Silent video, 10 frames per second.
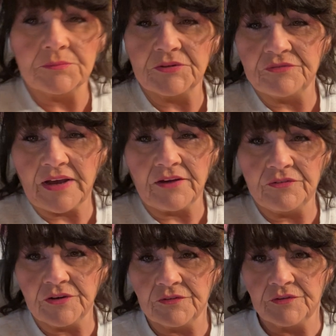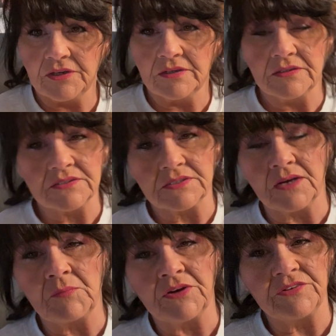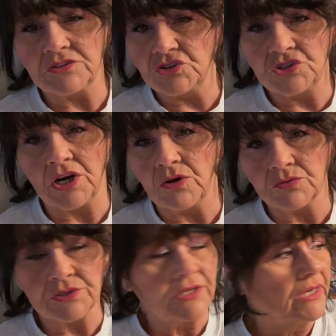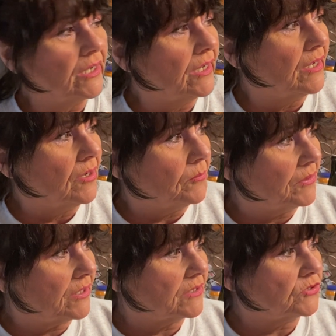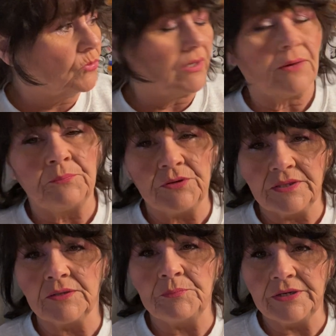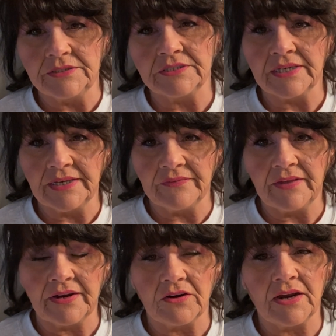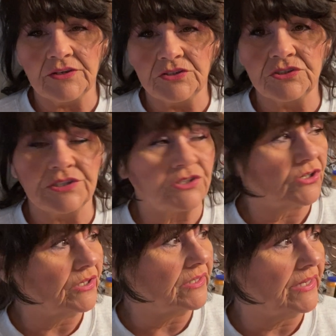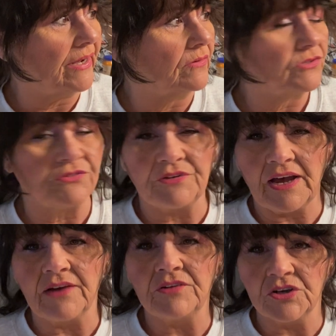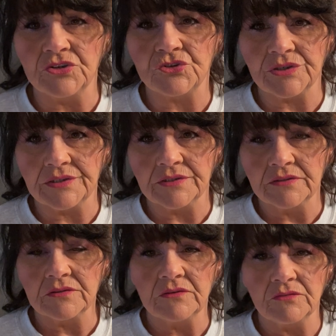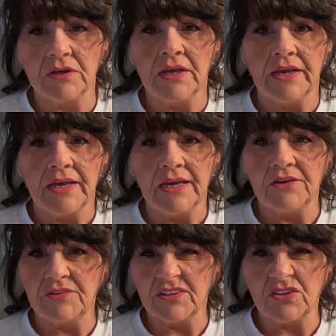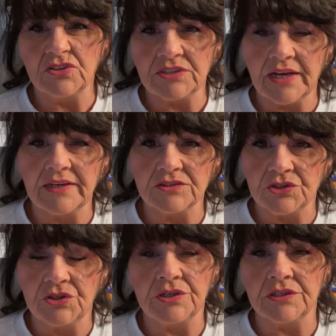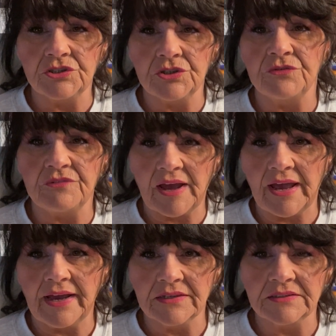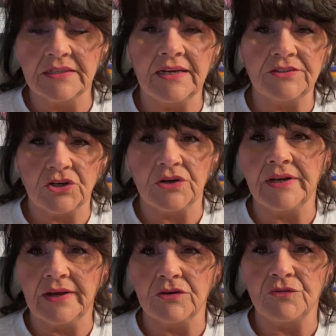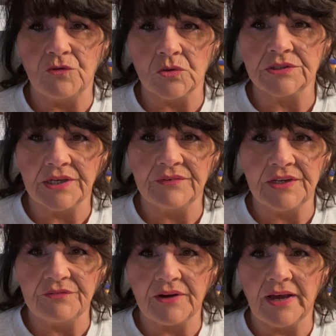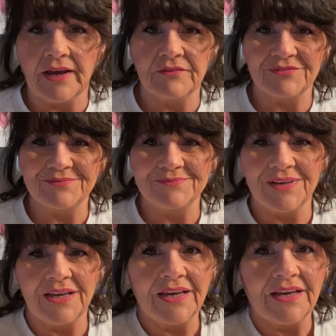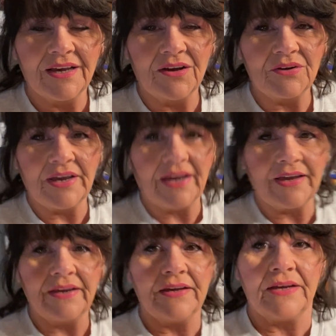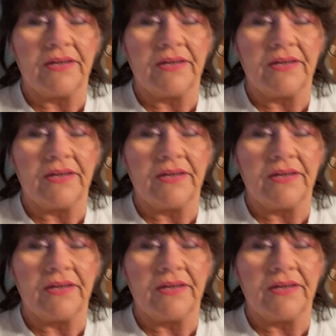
up to 550. Some ovens don't. Because when I put the pizza in there, I usually turn it down to 500. If it looks like it's cooking too fast, then I turn it down to 475. Okay?